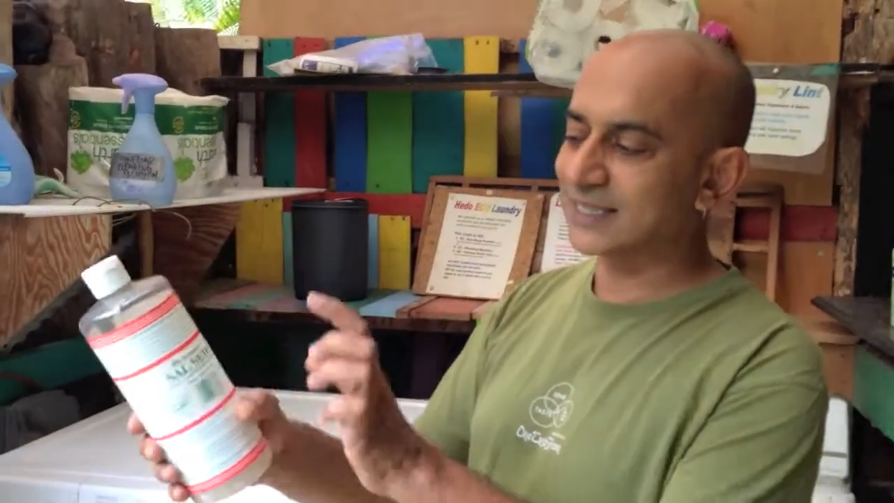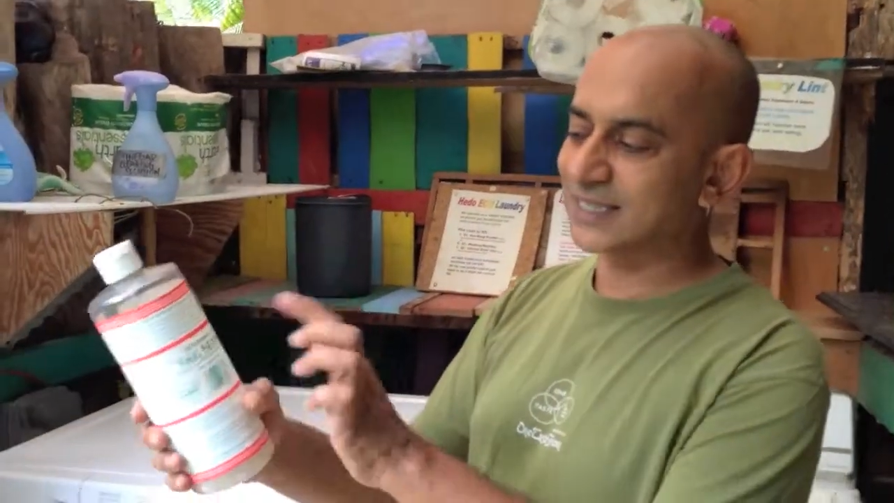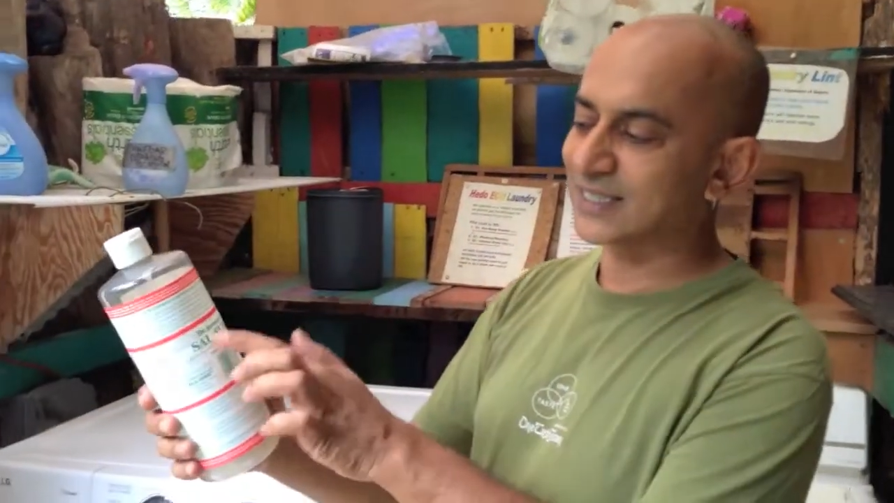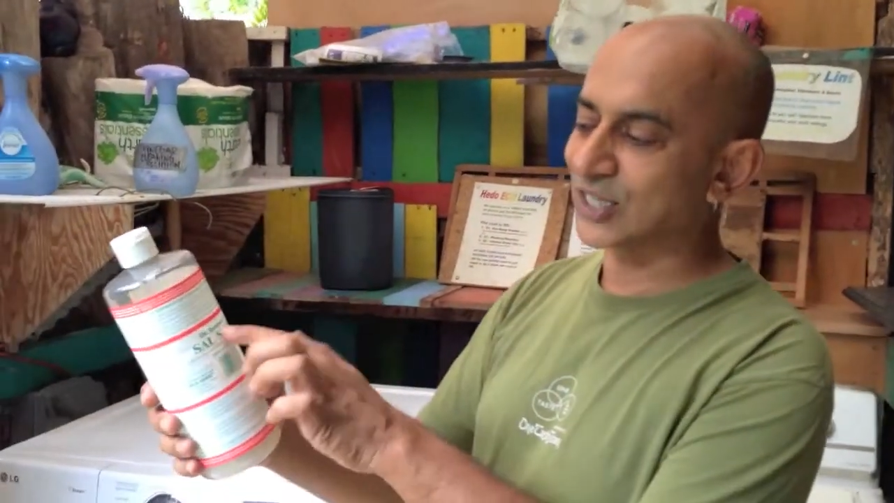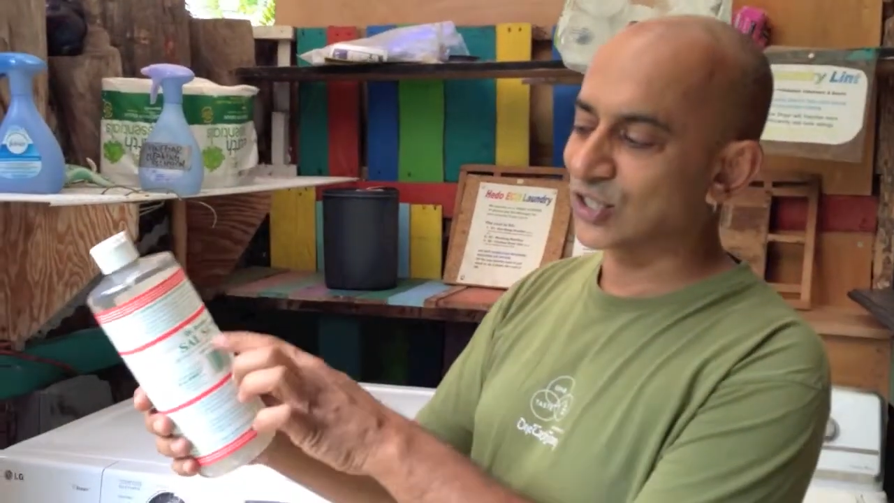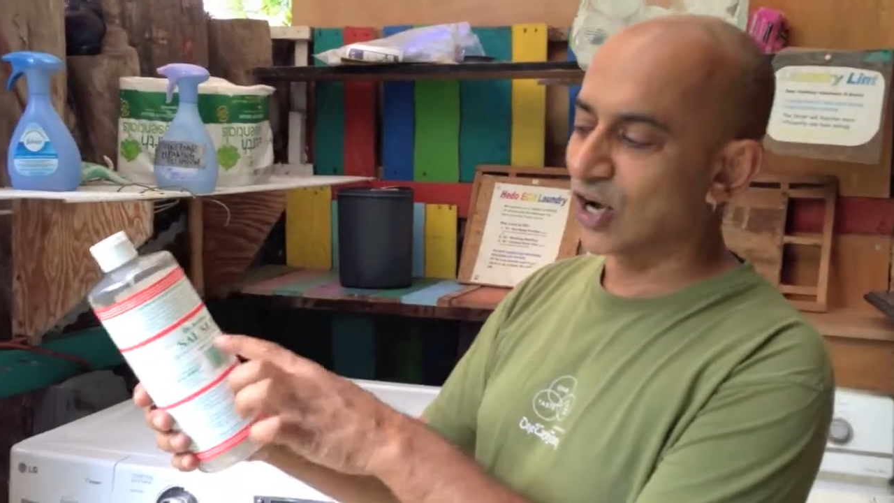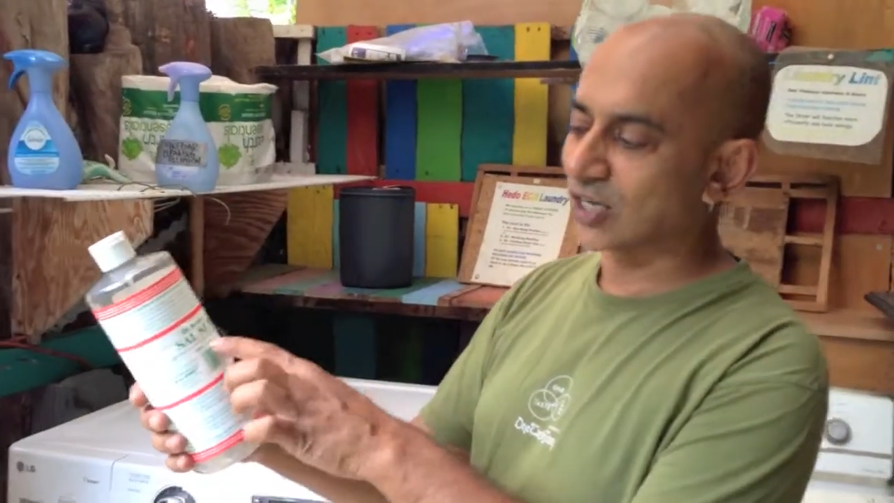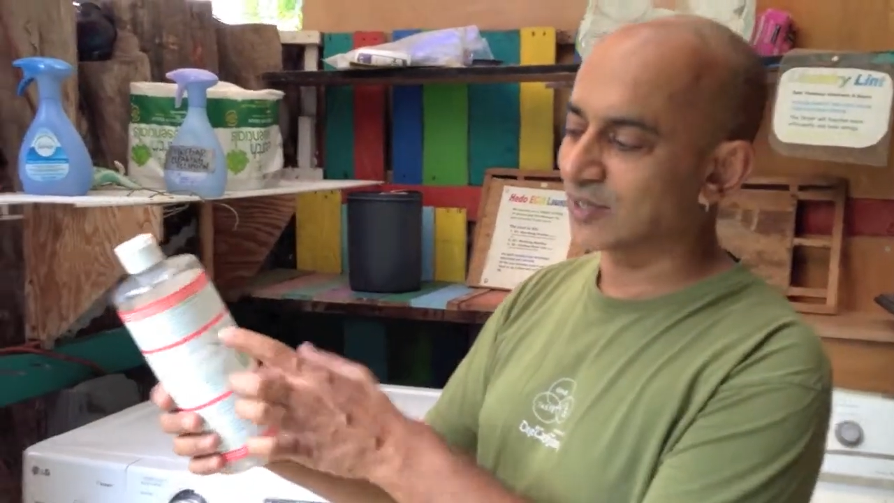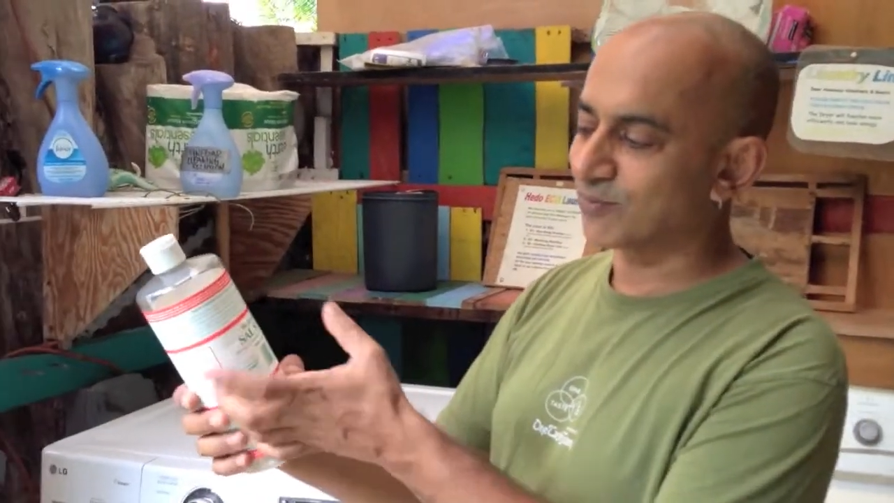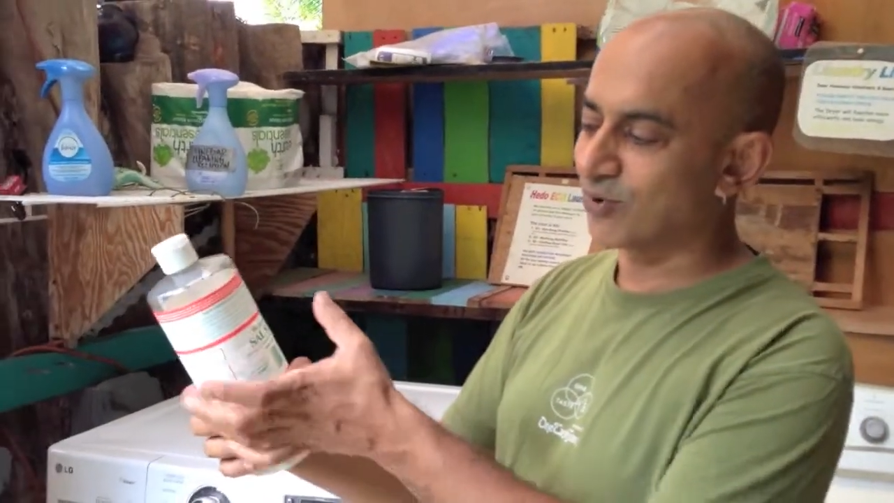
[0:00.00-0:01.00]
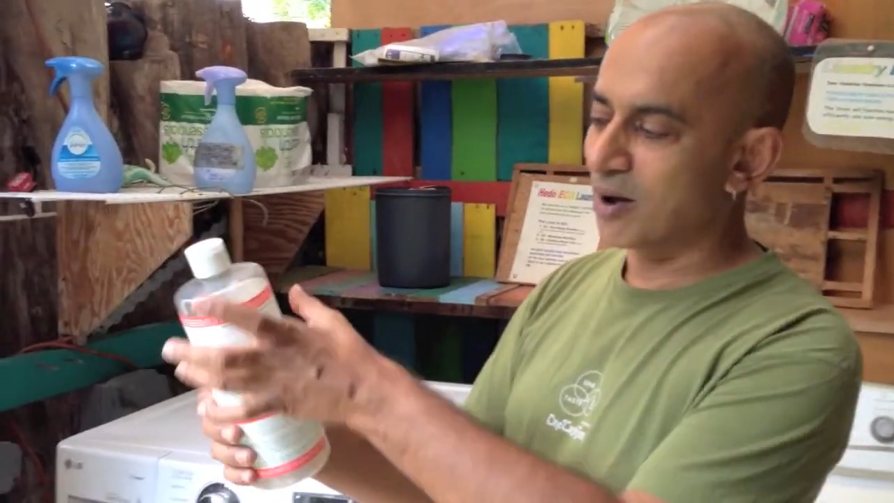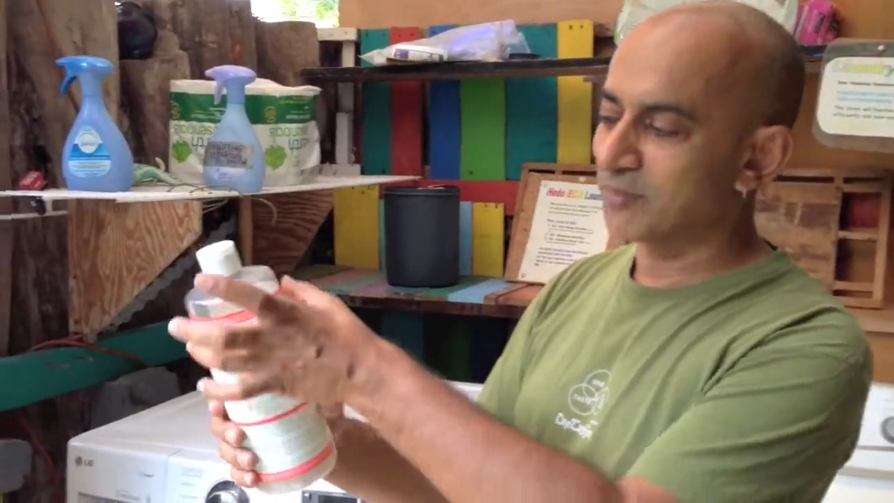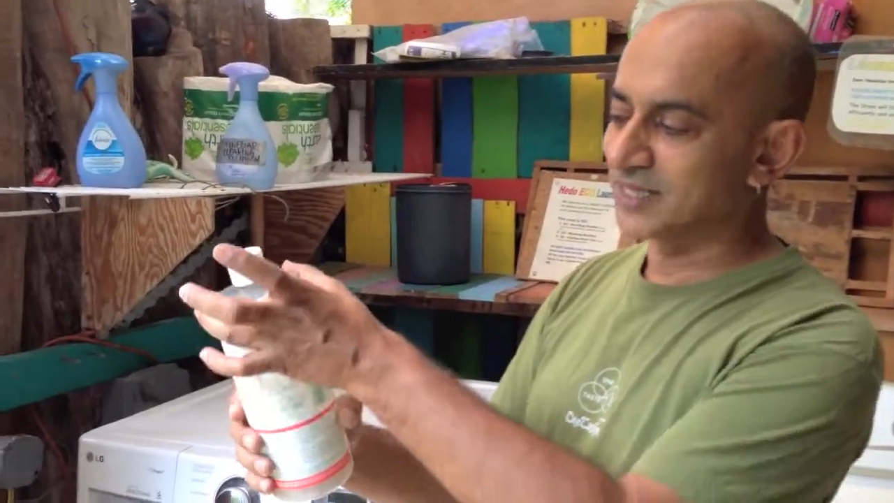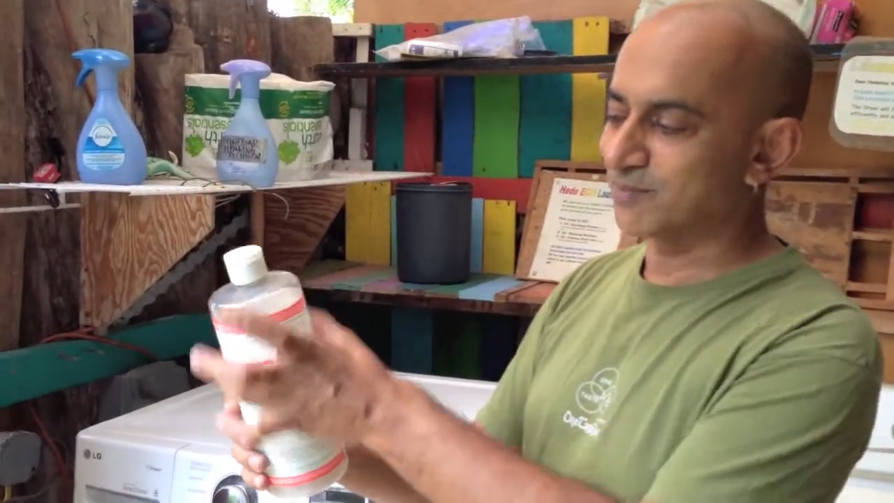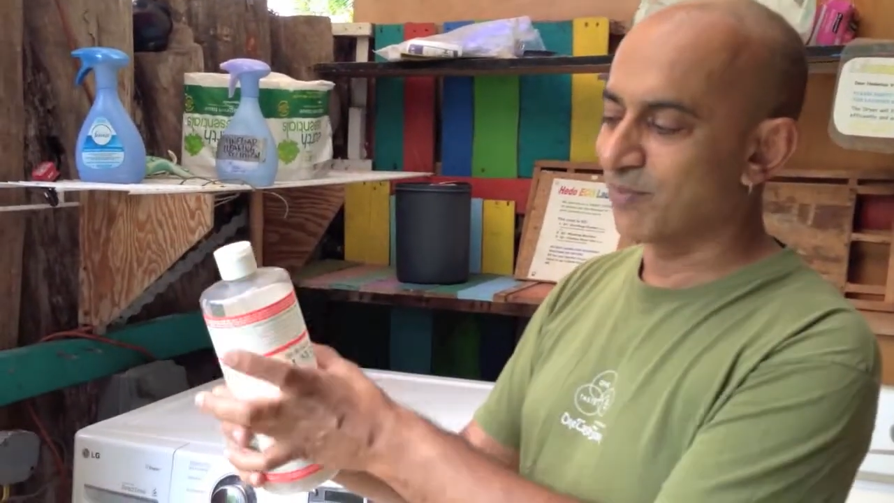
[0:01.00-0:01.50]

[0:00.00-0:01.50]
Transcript: this is a Dr. Bronner's